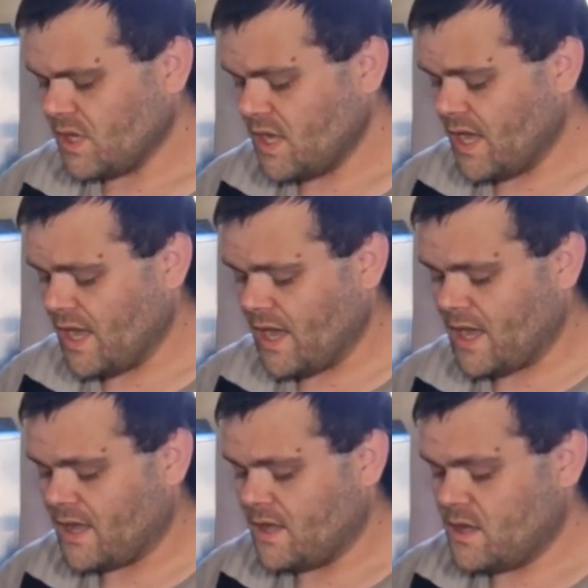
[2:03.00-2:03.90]

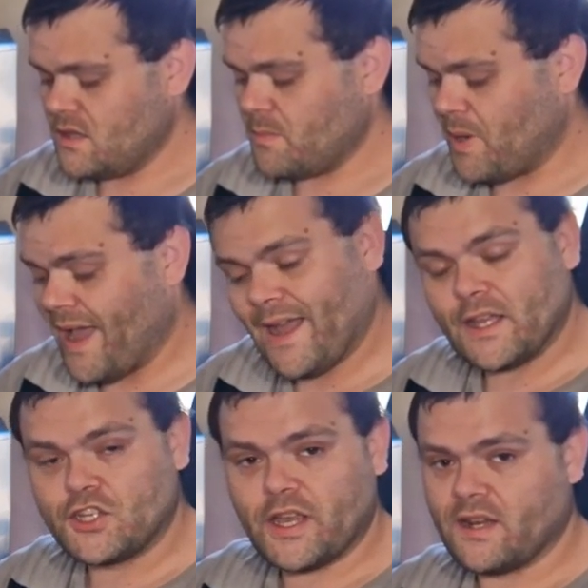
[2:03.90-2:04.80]
The
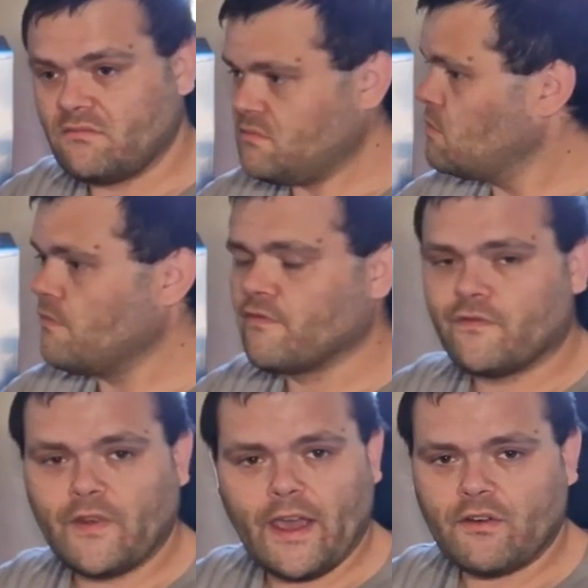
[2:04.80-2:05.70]
packaging,
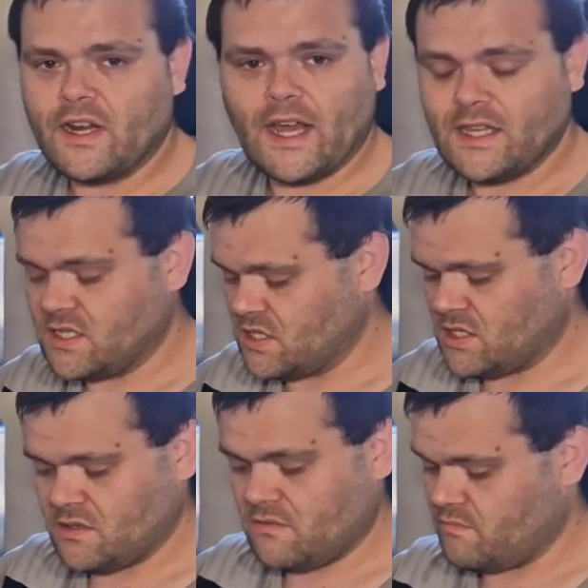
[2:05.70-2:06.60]
very nice.